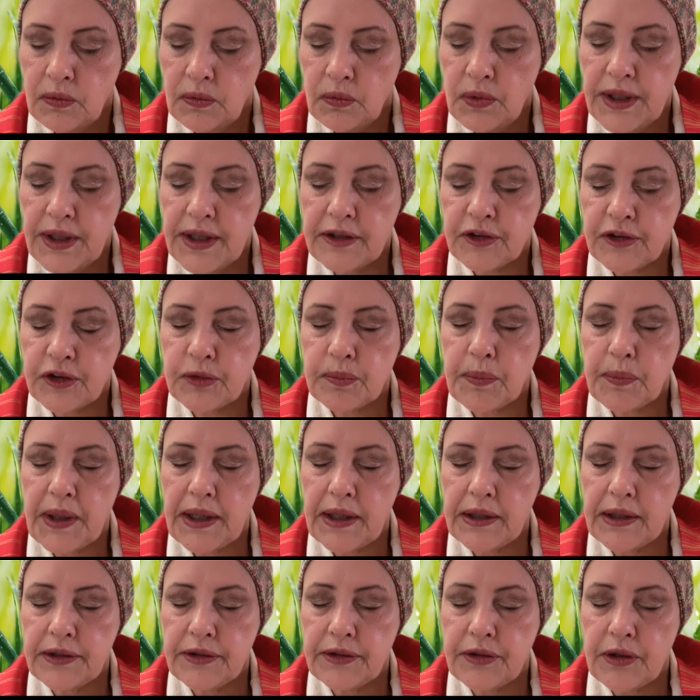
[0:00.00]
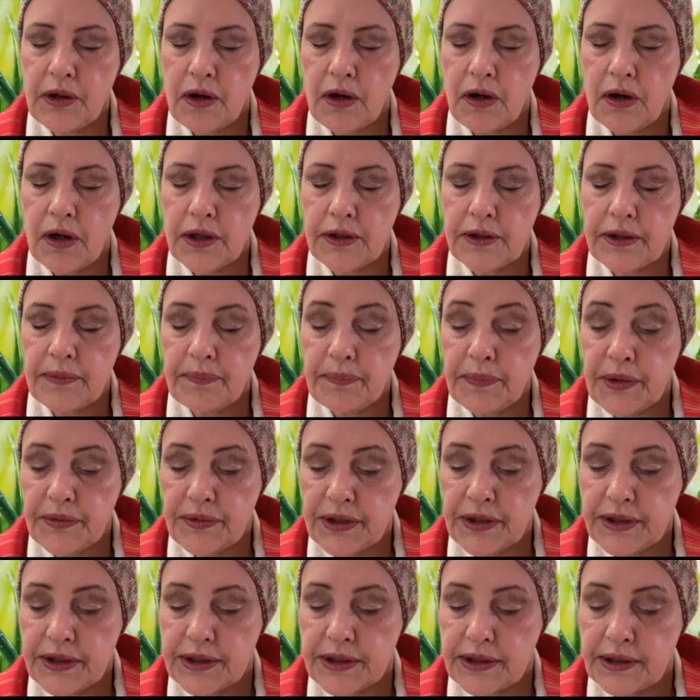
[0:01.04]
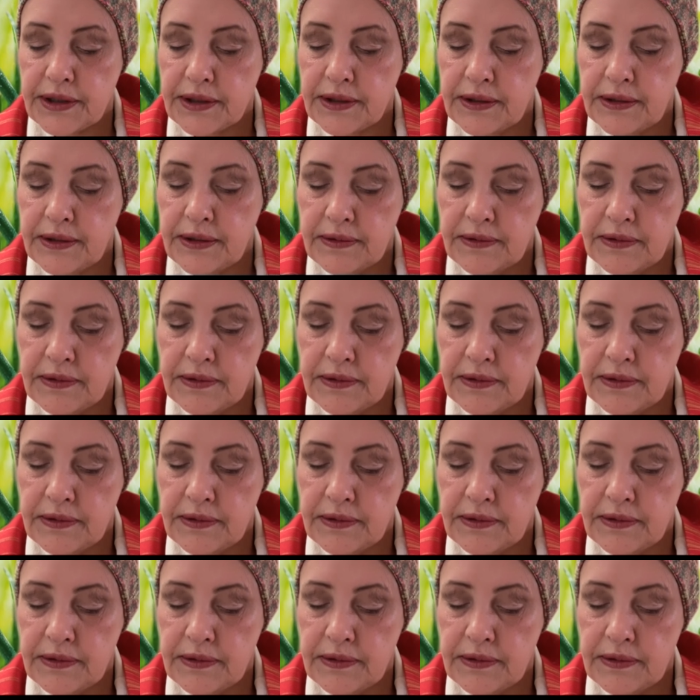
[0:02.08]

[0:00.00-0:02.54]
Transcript: We expand our community